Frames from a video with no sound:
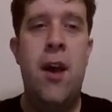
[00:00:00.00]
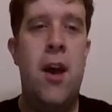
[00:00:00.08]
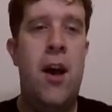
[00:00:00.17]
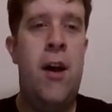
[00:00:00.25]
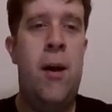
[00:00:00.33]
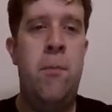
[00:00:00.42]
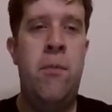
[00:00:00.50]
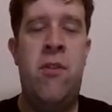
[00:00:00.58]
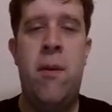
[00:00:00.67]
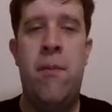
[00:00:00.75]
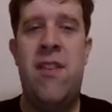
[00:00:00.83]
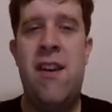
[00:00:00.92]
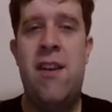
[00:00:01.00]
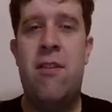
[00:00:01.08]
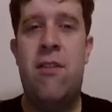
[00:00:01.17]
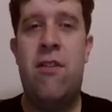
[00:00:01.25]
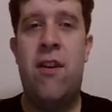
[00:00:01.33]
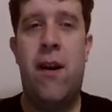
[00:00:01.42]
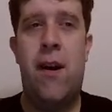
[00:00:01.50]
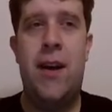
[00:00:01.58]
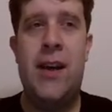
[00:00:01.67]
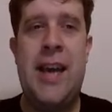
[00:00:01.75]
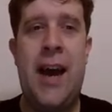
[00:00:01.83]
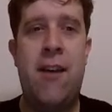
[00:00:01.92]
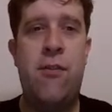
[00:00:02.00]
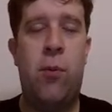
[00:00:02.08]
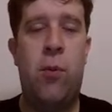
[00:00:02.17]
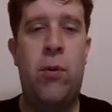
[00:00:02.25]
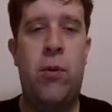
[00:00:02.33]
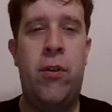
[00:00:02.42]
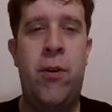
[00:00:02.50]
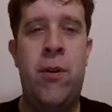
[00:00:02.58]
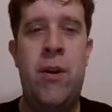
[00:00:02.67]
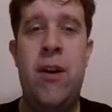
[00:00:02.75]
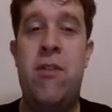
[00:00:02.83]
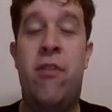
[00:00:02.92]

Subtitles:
December 10's gas walkthrough is a